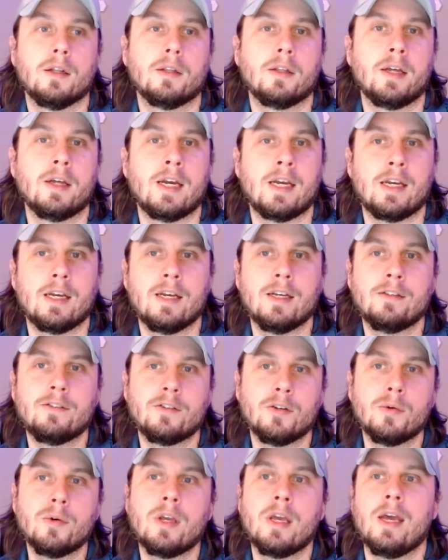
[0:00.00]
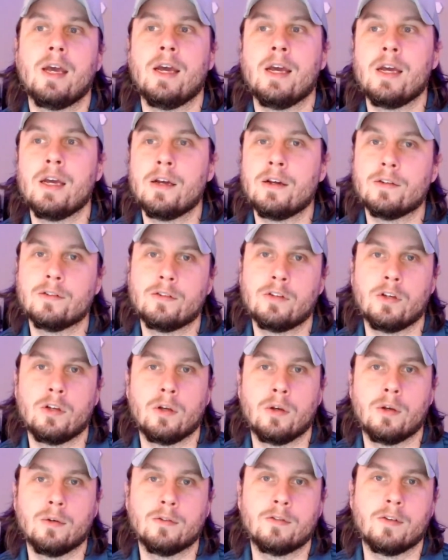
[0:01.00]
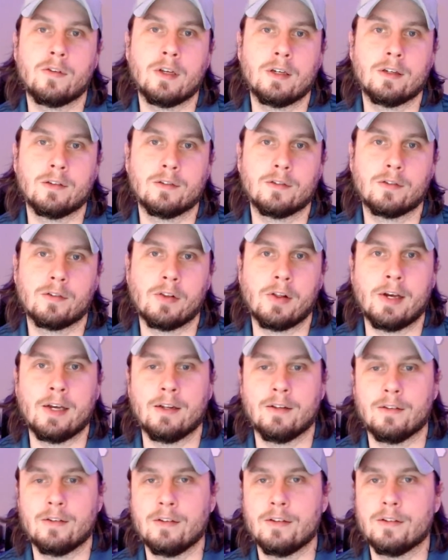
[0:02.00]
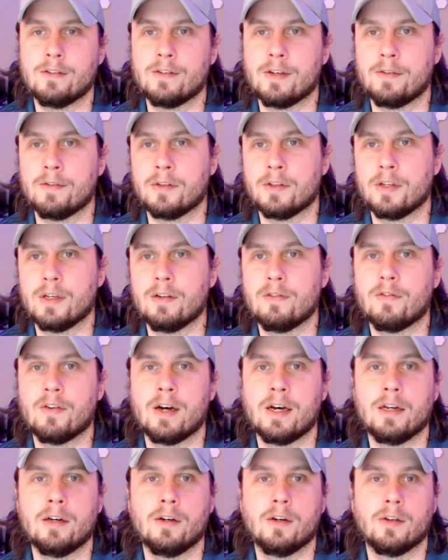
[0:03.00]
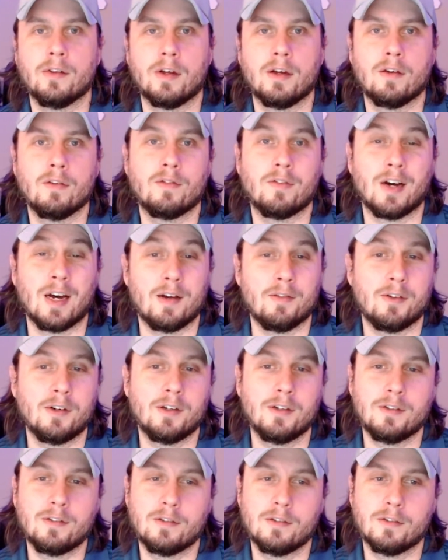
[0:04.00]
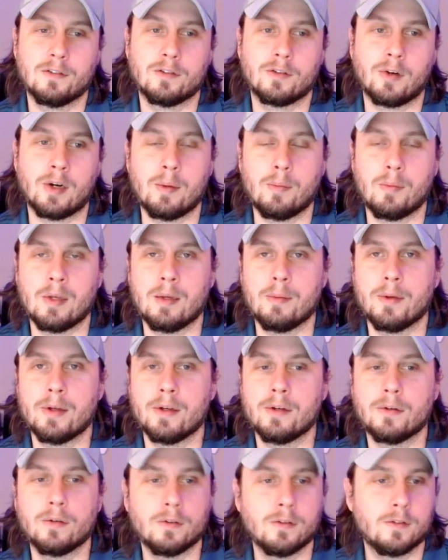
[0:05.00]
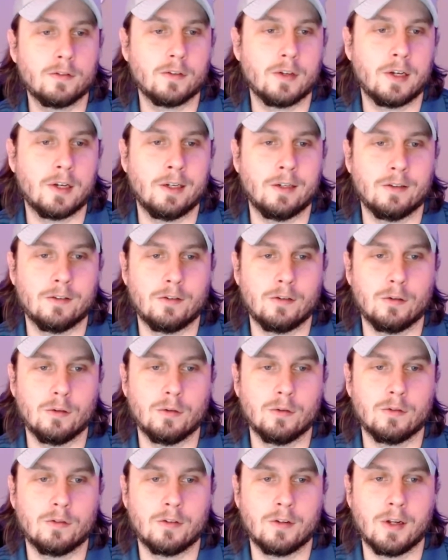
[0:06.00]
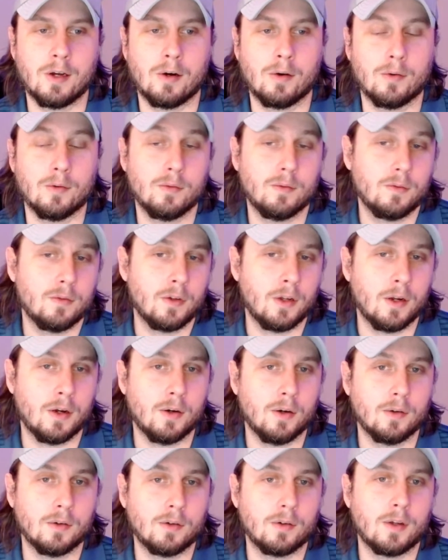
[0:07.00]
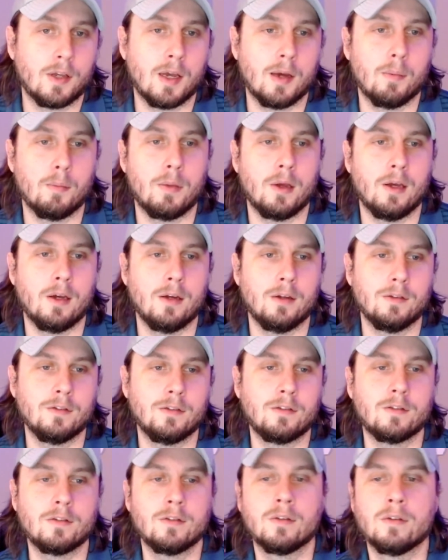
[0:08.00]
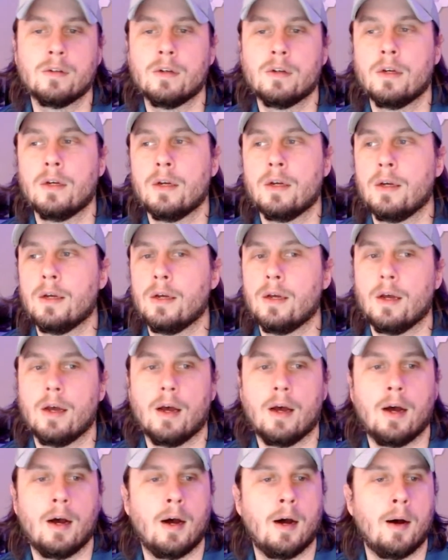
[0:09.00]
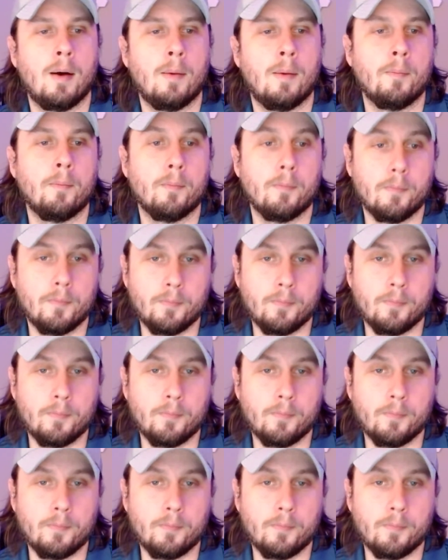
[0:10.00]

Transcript: like it's okay to use things like D7 Lead Finder and like Fiverr to scrape emails and to send out, campaigns. Um,